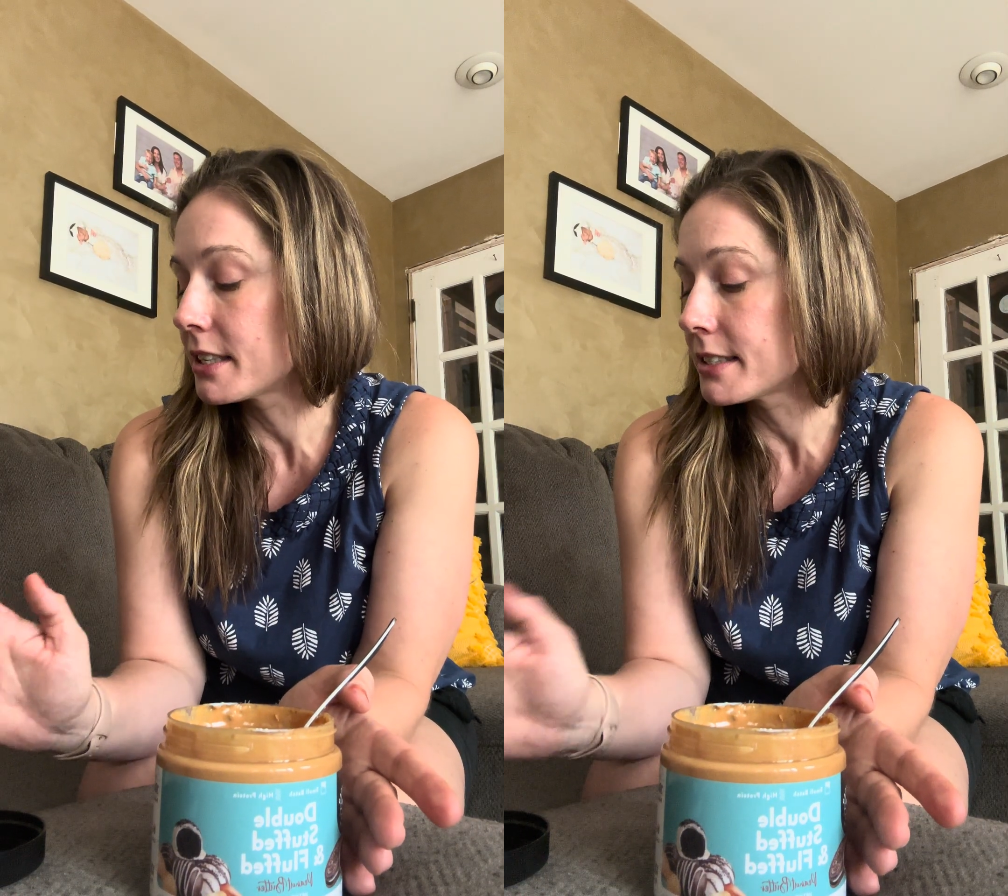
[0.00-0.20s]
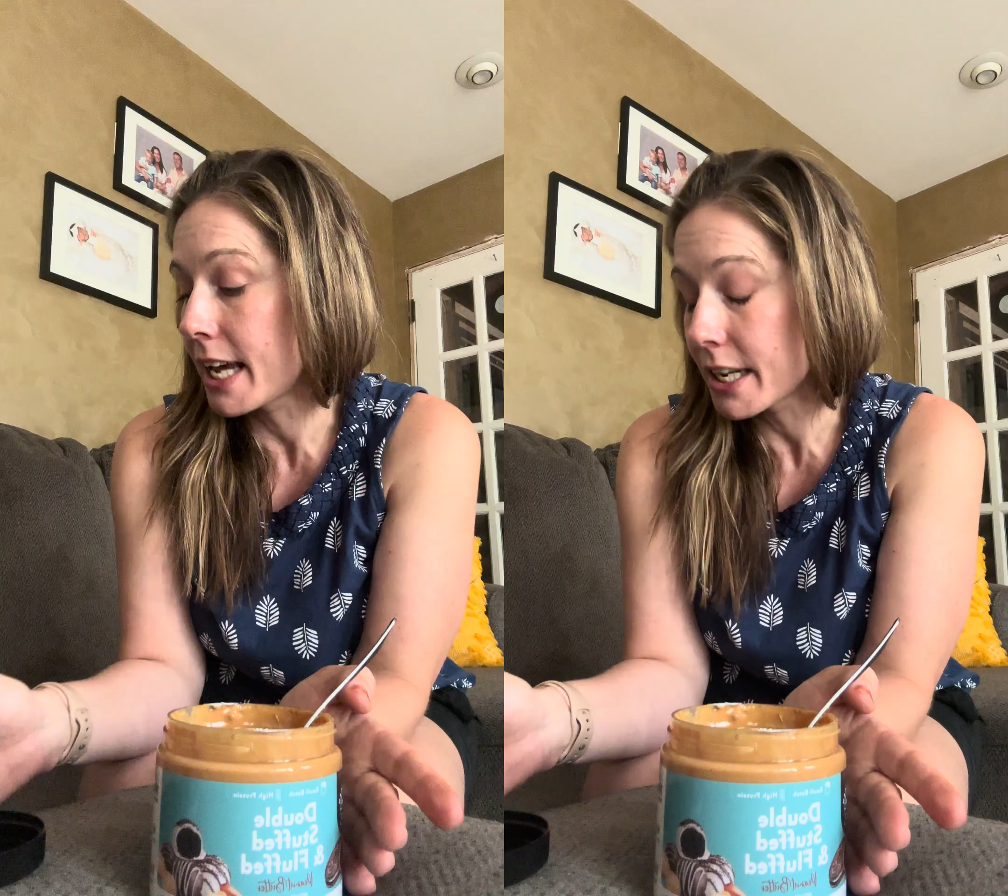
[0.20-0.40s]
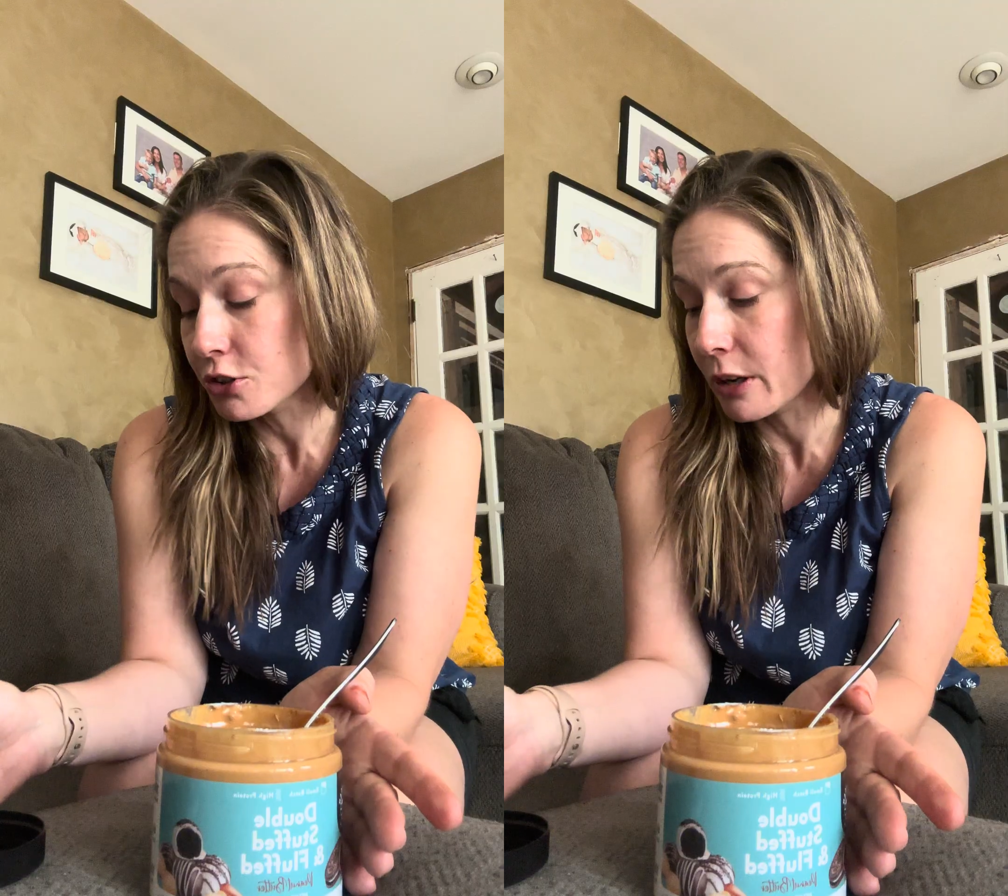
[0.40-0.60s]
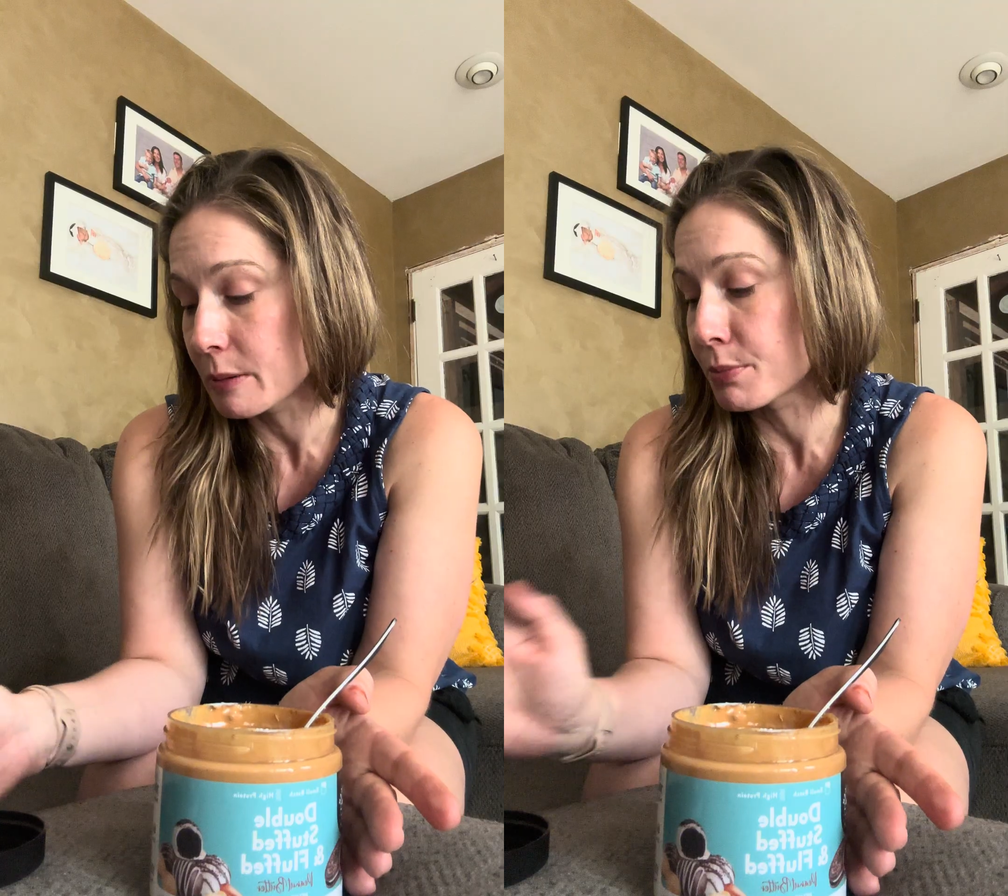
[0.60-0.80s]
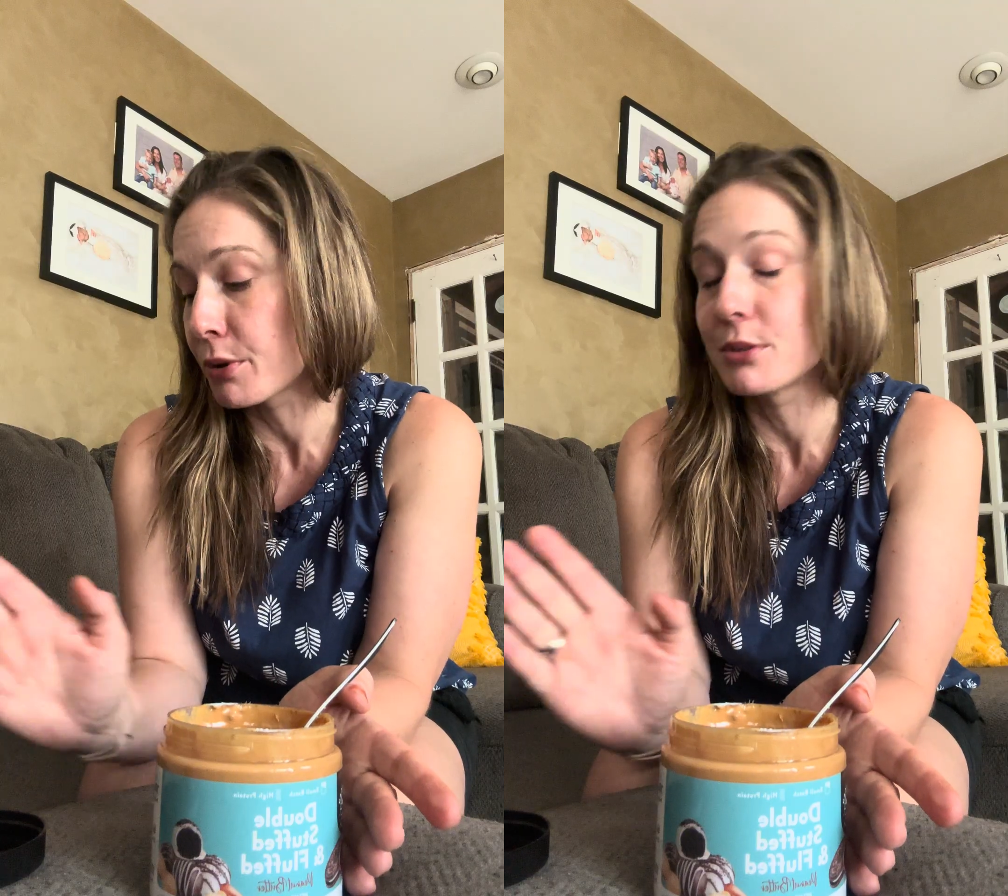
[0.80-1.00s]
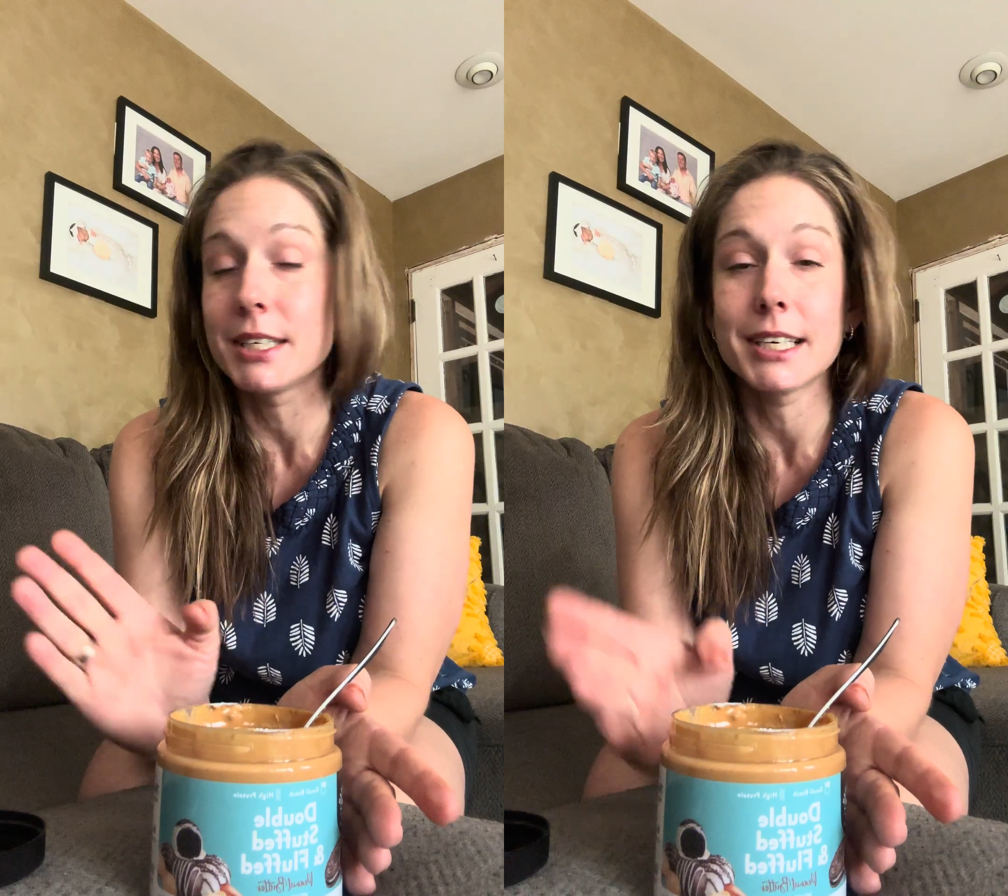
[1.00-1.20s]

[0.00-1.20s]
10 grams of protein,